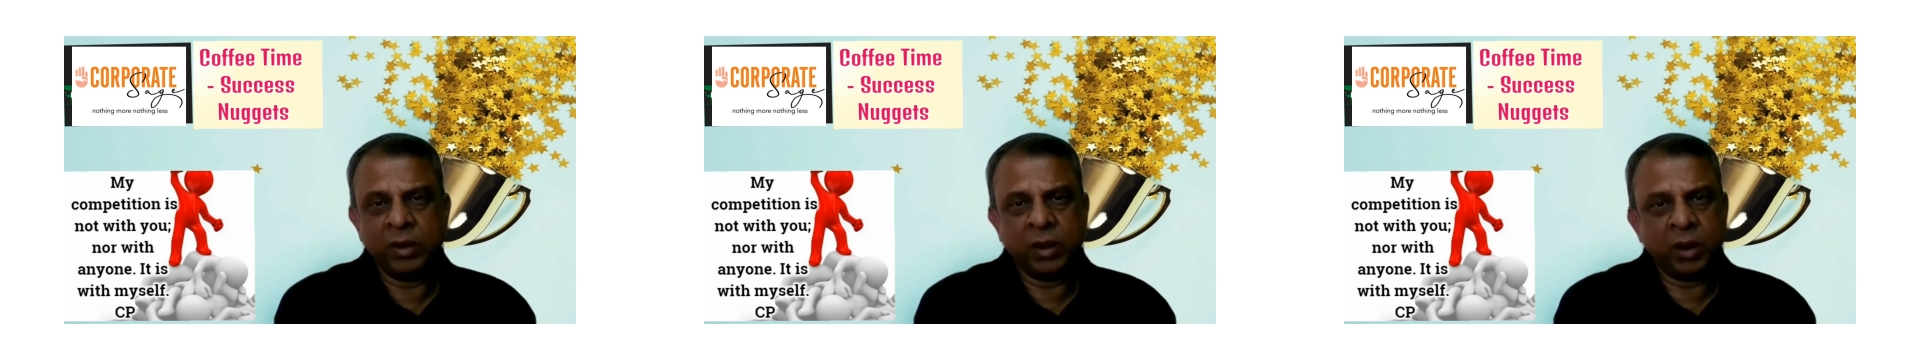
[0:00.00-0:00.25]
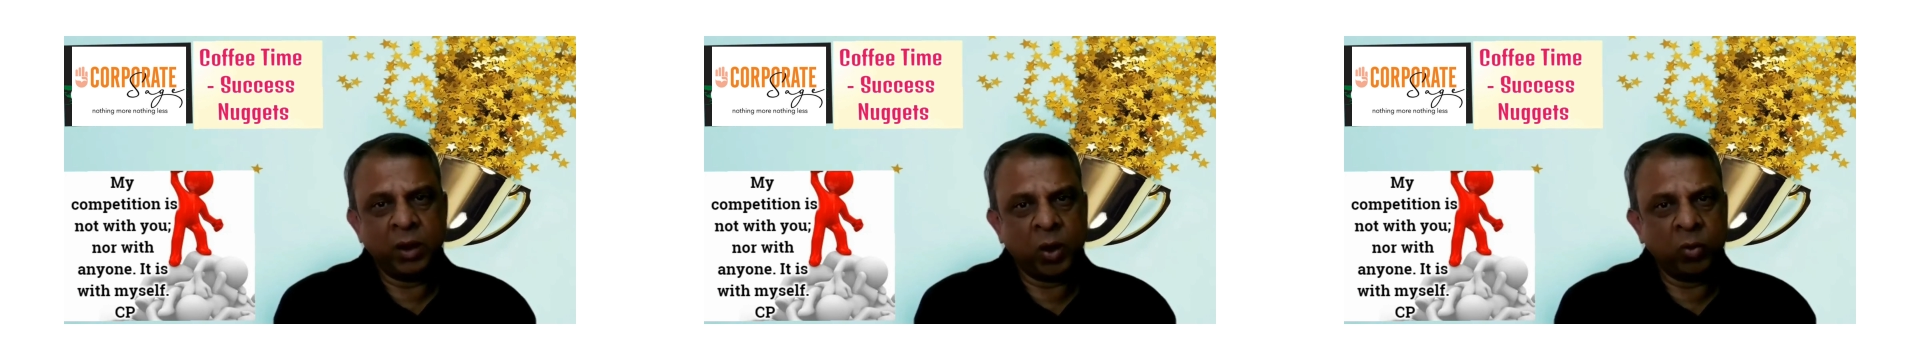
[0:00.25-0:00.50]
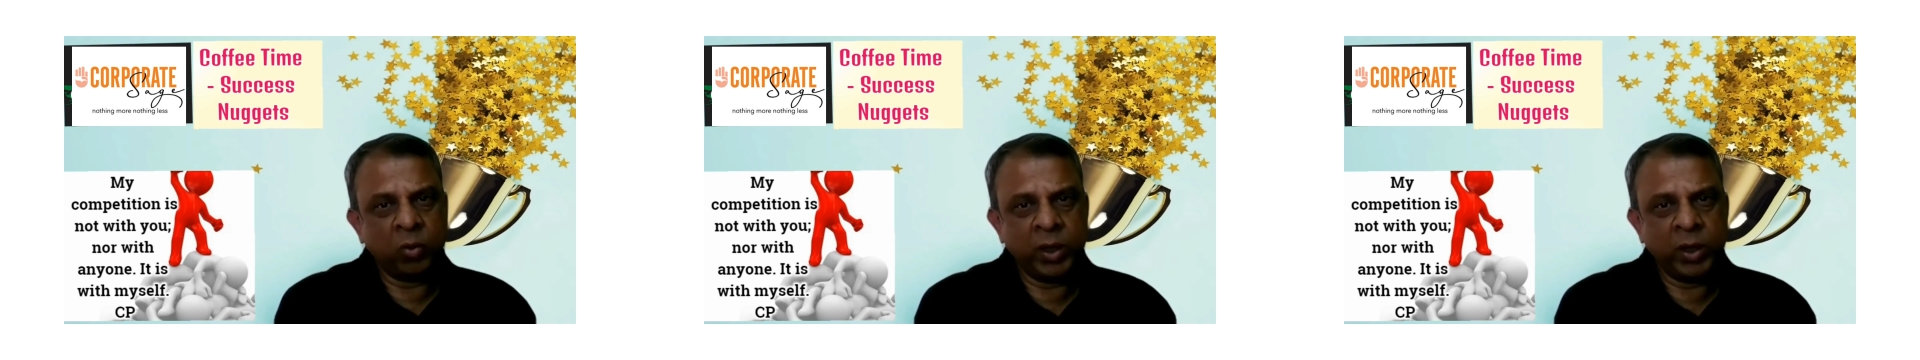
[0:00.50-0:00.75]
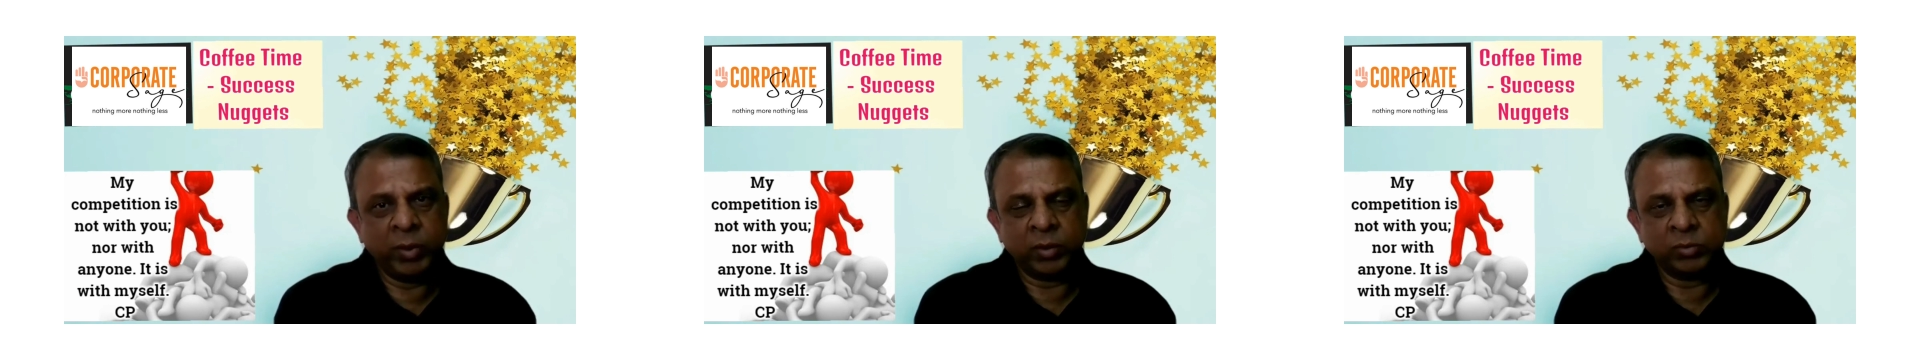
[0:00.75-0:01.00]
and how will I
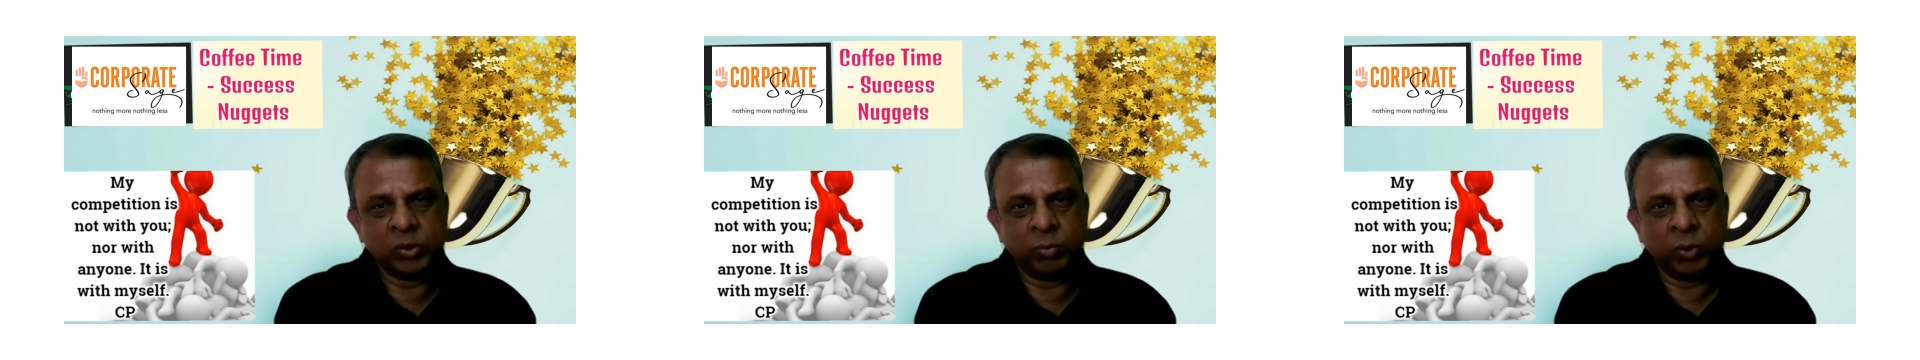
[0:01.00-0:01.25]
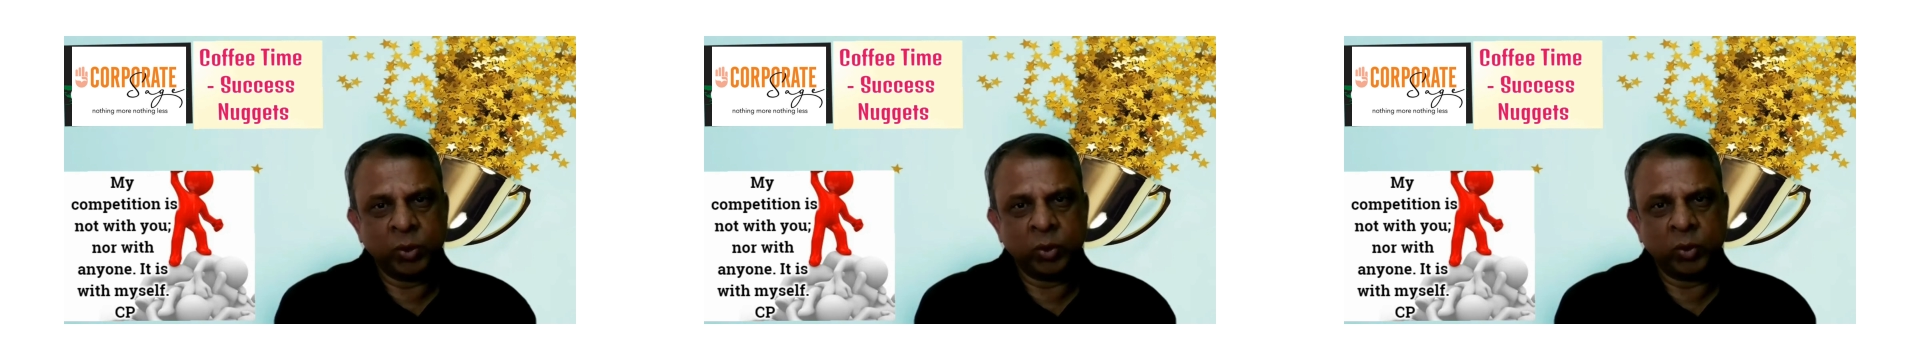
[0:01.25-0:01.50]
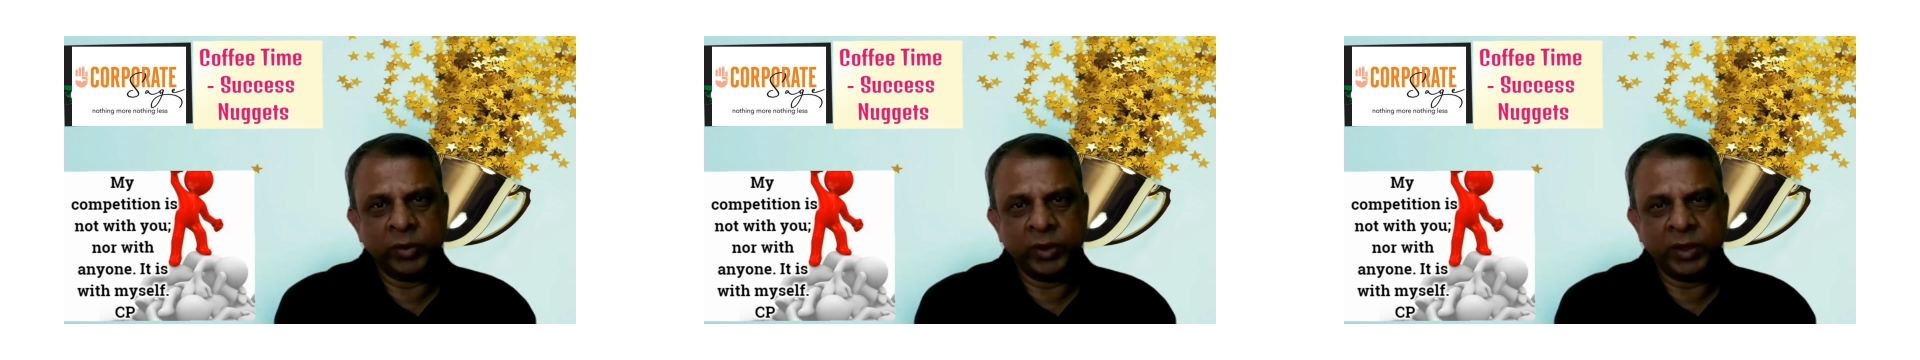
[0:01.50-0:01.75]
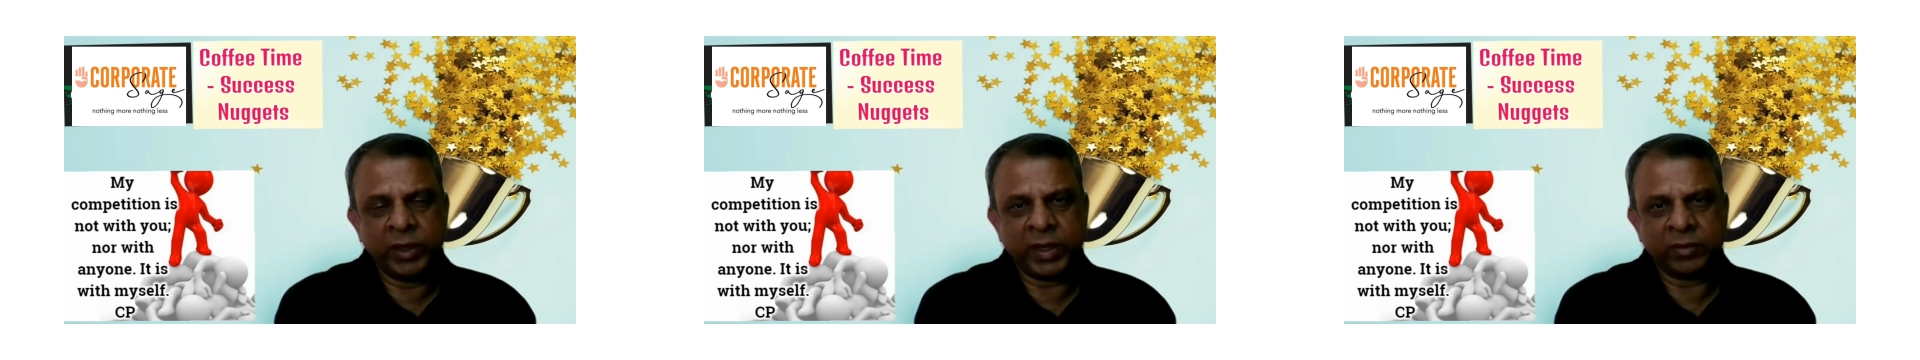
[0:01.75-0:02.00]
become tomorrow and the
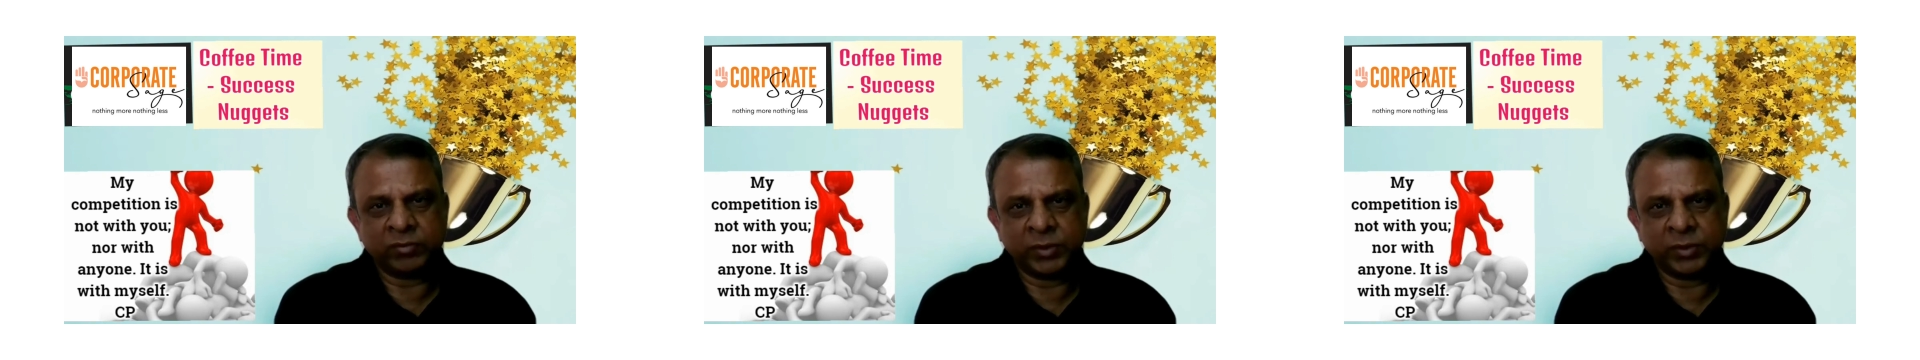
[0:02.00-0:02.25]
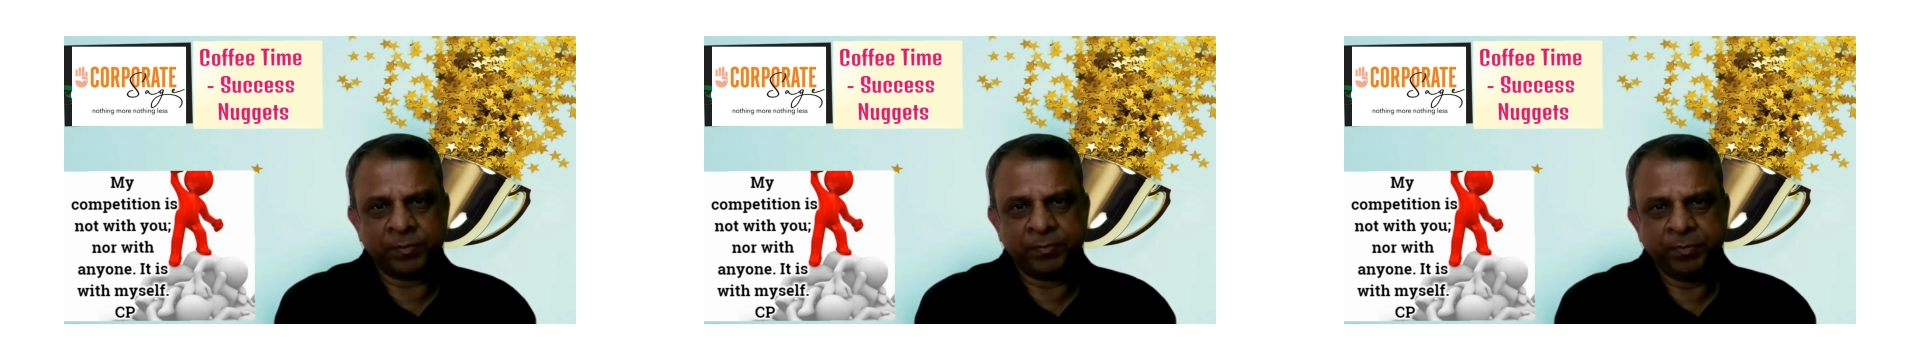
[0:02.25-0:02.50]
day after?